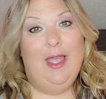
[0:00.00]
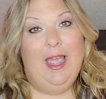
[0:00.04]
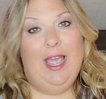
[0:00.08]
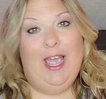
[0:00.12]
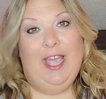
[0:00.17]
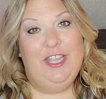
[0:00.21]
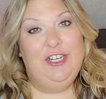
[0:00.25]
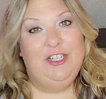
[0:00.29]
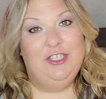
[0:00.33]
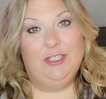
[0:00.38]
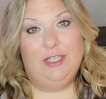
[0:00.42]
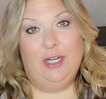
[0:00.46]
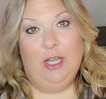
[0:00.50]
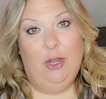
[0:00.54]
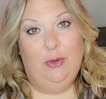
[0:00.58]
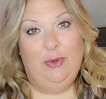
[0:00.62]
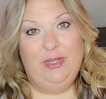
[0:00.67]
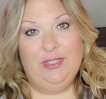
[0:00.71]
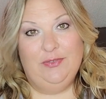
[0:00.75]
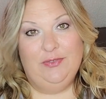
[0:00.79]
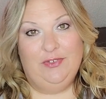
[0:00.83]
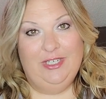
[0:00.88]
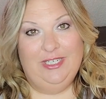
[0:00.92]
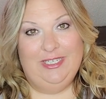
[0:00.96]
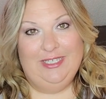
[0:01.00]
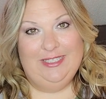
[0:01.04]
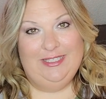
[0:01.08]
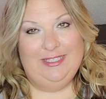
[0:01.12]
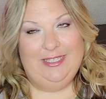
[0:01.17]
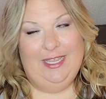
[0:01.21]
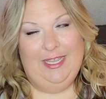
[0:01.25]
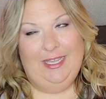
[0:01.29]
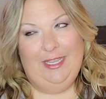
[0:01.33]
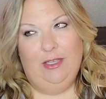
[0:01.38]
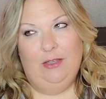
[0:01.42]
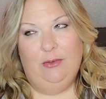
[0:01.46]
I just always forget to
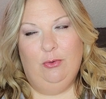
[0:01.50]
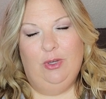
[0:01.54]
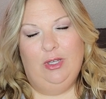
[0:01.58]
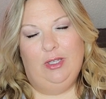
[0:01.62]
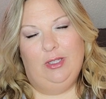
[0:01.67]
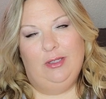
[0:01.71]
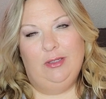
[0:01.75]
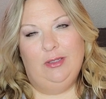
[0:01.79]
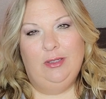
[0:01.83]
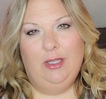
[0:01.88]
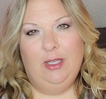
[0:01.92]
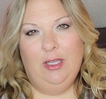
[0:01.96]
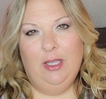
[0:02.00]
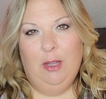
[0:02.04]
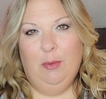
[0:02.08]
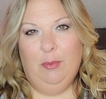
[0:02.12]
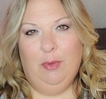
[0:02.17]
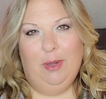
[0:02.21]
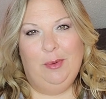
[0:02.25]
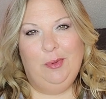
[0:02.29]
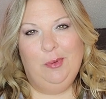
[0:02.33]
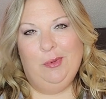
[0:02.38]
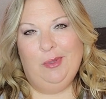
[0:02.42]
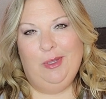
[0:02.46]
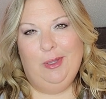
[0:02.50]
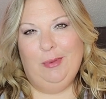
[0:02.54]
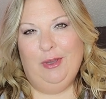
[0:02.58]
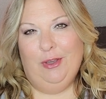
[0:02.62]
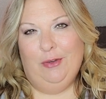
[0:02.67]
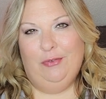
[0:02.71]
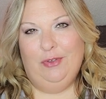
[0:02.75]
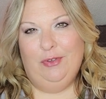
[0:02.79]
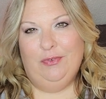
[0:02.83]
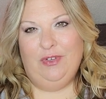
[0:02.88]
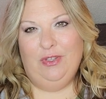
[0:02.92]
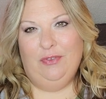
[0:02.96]
say it, well, probably
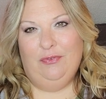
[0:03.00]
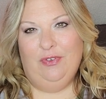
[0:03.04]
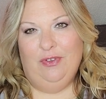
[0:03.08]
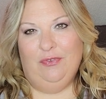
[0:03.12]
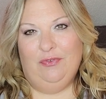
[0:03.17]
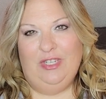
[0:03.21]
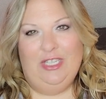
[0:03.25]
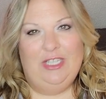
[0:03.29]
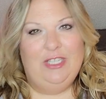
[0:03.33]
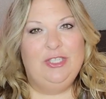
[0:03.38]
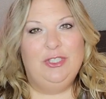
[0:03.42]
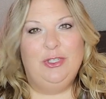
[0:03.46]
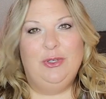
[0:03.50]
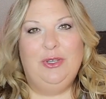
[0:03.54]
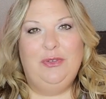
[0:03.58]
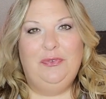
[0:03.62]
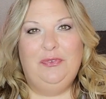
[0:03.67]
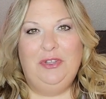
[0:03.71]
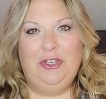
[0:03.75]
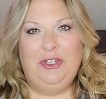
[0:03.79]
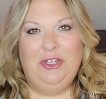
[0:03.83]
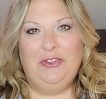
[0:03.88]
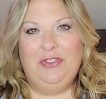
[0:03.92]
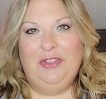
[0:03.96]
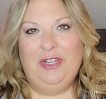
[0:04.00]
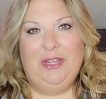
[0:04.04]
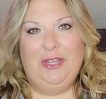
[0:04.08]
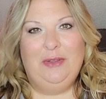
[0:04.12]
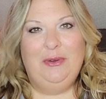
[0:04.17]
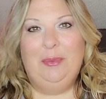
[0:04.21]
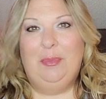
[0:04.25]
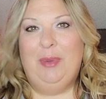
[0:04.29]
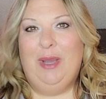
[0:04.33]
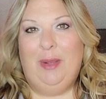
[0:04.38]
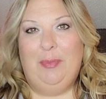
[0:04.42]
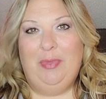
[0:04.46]
about 50-50, so I figured that I
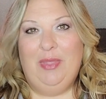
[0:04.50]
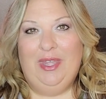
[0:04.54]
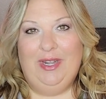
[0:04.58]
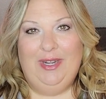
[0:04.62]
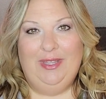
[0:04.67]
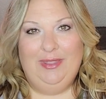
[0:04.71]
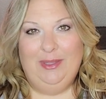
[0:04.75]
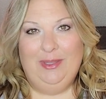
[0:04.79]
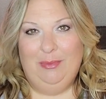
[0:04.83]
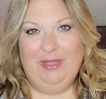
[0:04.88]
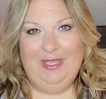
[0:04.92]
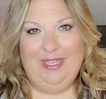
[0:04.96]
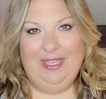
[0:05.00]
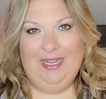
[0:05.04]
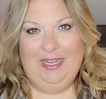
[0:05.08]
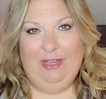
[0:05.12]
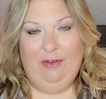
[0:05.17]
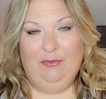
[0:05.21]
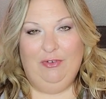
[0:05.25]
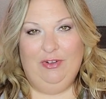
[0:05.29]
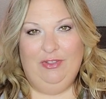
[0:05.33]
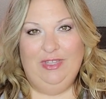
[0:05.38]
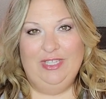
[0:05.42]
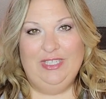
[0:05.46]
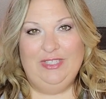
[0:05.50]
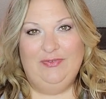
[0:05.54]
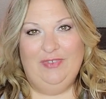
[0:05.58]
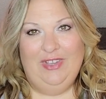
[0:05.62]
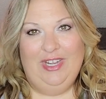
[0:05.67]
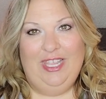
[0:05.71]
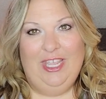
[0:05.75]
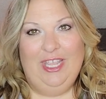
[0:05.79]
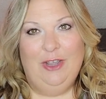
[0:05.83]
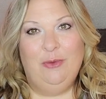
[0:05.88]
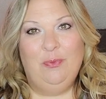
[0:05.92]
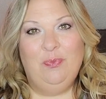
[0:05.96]
would pop that in the beginning for this
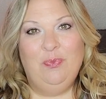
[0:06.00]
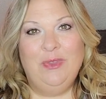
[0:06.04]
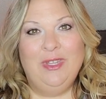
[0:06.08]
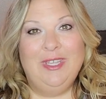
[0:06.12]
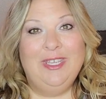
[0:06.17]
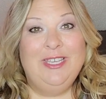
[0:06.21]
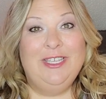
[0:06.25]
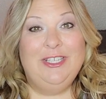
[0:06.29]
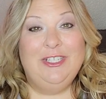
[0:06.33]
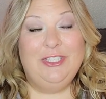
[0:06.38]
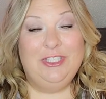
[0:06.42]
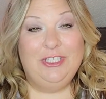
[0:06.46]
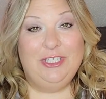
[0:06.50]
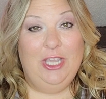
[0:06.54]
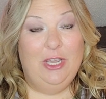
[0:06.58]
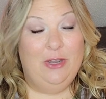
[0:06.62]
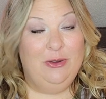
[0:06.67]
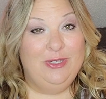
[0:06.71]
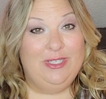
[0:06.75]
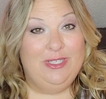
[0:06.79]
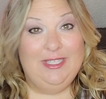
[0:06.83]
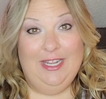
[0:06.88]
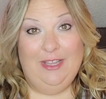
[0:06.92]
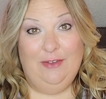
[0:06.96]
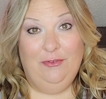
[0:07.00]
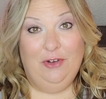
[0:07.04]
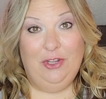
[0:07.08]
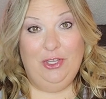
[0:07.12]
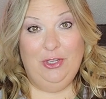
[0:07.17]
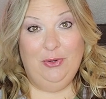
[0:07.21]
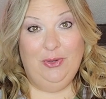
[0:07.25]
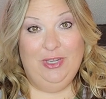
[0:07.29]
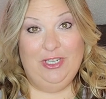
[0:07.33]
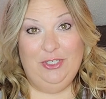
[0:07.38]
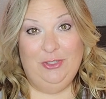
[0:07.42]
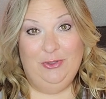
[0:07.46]
video. So today for
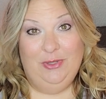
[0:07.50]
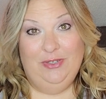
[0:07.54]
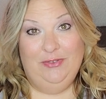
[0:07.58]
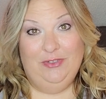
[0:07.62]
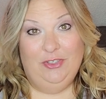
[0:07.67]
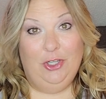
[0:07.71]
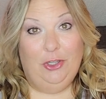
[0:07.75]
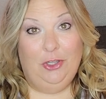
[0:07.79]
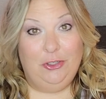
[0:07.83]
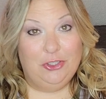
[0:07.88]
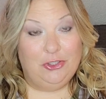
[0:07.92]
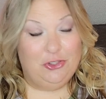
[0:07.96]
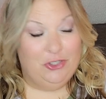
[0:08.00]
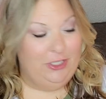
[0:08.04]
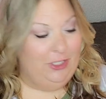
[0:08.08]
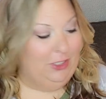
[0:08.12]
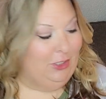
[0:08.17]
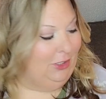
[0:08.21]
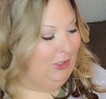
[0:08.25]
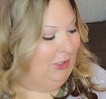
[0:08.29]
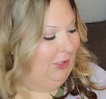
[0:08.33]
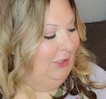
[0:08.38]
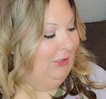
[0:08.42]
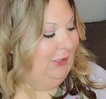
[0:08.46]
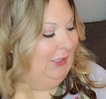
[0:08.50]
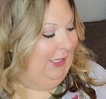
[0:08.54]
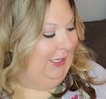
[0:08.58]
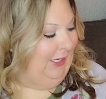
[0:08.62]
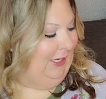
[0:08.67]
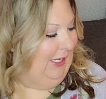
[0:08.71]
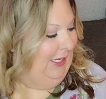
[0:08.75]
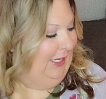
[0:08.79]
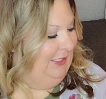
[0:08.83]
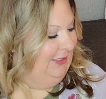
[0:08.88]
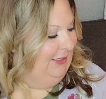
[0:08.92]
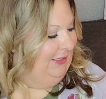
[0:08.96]
you, I do have a Dollar Tree haul, like
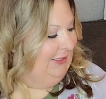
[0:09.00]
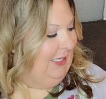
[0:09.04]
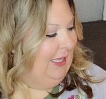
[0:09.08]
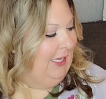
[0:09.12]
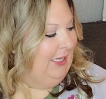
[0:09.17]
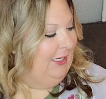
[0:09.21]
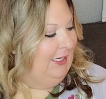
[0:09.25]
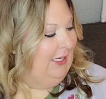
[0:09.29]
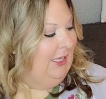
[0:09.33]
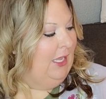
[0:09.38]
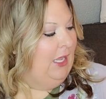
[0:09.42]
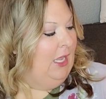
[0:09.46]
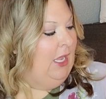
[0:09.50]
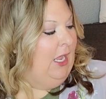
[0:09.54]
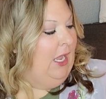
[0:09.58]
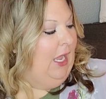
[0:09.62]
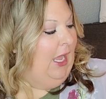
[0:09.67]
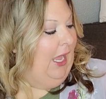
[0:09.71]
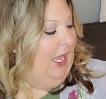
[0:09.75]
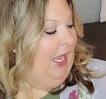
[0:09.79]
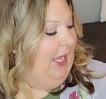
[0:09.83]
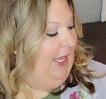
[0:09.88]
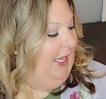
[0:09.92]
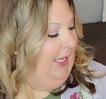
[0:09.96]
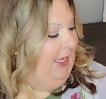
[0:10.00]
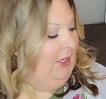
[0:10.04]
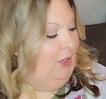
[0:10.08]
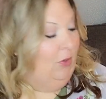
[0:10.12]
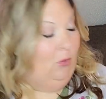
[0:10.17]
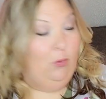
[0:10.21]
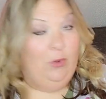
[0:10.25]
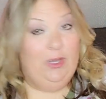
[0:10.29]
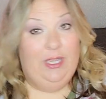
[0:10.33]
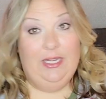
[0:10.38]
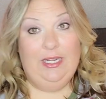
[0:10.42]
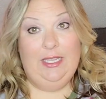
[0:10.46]
I said. I
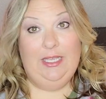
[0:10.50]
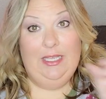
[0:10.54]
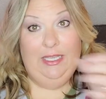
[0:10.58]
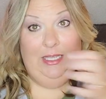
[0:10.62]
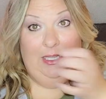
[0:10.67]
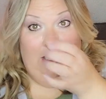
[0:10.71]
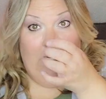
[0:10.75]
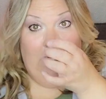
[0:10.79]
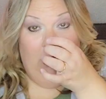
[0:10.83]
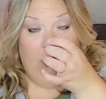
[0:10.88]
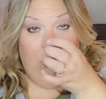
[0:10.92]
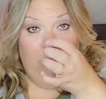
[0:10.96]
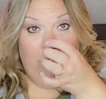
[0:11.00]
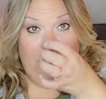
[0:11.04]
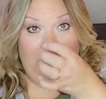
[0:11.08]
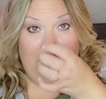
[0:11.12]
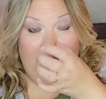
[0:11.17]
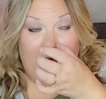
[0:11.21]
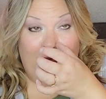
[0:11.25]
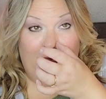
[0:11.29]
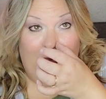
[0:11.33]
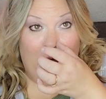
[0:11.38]
went in looking